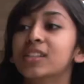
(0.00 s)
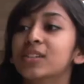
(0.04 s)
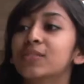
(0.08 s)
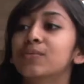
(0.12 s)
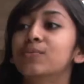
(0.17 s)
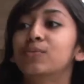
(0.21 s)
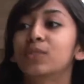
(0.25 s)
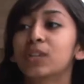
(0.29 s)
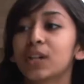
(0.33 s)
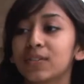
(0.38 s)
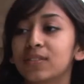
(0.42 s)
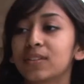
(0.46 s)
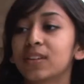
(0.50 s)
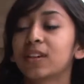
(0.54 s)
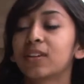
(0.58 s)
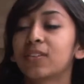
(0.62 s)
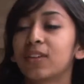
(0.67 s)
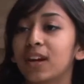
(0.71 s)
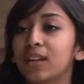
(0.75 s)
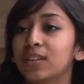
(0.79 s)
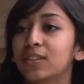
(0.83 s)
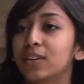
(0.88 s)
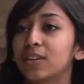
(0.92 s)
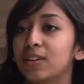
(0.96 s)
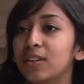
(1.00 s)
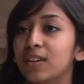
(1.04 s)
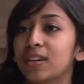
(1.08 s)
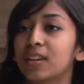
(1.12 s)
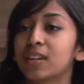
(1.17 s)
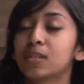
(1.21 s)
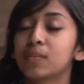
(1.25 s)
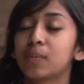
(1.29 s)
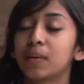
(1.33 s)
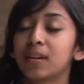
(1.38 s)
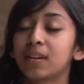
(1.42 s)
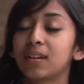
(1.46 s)
it's definitely a great
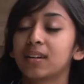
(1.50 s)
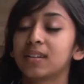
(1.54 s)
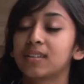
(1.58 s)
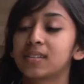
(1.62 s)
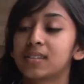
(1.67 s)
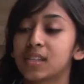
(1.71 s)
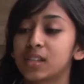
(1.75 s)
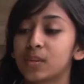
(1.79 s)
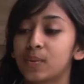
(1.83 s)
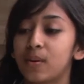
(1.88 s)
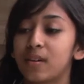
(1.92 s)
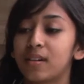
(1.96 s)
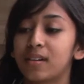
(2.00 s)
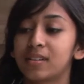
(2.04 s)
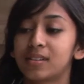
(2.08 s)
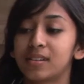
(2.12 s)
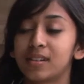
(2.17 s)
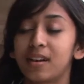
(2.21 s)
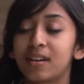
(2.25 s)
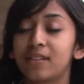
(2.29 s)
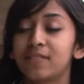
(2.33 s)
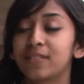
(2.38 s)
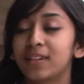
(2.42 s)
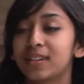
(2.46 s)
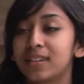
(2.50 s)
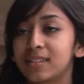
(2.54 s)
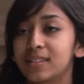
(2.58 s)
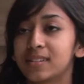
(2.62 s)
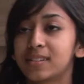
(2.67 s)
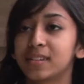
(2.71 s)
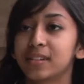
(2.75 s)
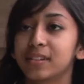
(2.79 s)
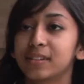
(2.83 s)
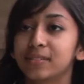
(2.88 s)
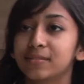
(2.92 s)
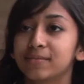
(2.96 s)
learning experience as well as a lot of fun.
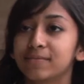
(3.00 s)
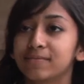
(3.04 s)
So